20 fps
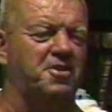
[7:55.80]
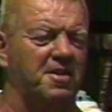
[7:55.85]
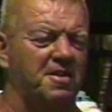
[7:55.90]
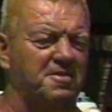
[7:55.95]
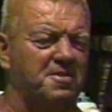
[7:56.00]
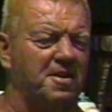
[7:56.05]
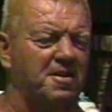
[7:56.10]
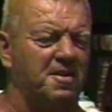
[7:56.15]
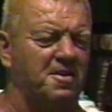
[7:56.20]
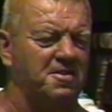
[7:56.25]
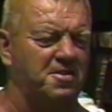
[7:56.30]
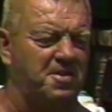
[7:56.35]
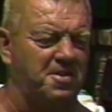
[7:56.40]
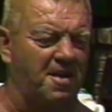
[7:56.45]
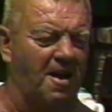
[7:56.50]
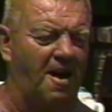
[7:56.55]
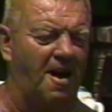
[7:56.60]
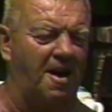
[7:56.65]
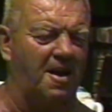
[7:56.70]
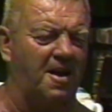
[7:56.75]
season and
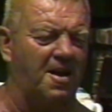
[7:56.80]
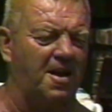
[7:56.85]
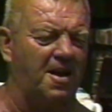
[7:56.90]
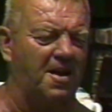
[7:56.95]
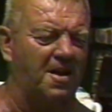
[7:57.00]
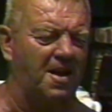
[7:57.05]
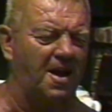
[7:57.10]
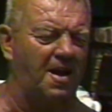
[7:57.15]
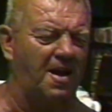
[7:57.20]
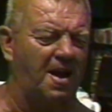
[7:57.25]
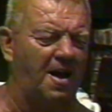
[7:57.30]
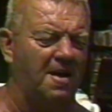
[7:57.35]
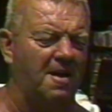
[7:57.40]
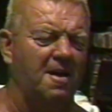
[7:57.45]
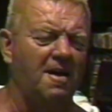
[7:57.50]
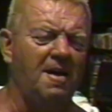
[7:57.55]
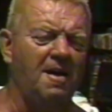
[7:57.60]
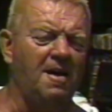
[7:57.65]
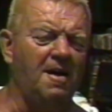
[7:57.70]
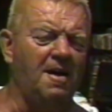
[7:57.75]
started, and then
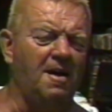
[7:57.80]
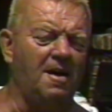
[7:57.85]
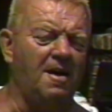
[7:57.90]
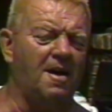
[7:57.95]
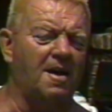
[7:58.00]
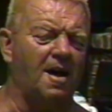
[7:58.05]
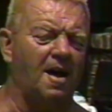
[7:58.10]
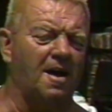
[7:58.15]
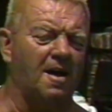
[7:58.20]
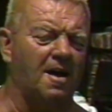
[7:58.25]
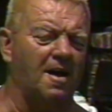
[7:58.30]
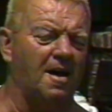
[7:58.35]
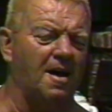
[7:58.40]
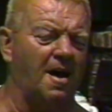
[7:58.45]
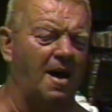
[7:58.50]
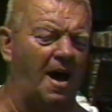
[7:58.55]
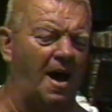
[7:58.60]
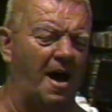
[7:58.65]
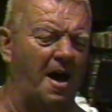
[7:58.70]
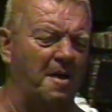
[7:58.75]

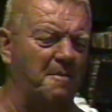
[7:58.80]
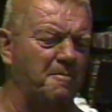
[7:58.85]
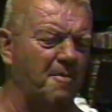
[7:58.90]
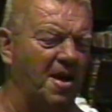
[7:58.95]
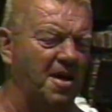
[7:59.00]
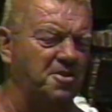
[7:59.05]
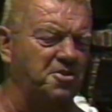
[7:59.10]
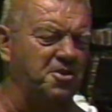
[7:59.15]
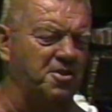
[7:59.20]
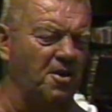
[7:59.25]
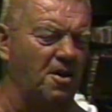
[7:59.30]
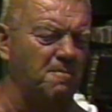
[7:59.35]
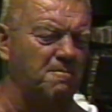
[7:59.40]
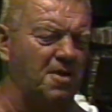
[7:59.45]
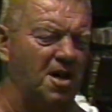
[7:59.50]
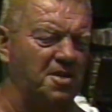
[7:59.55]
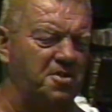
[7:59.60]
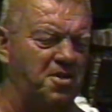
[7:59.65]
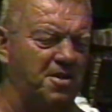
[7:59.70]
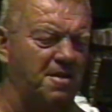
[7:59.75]
I had made so
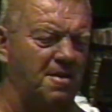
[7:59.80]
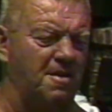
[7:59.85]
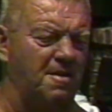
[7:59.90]
much.